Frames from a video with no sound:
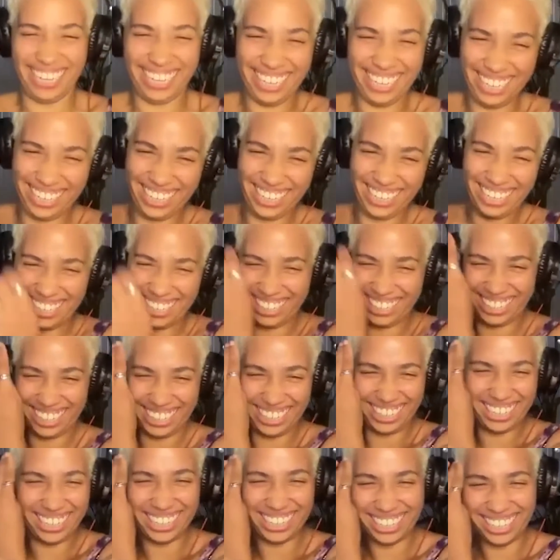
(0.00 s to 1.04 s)
have this,
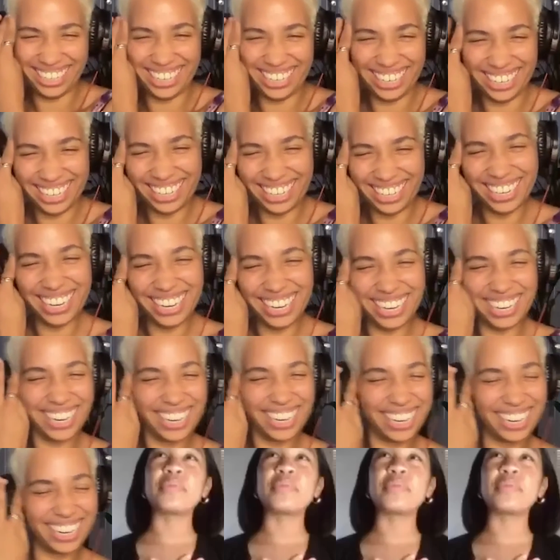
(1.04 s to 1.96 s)
like, I don't know,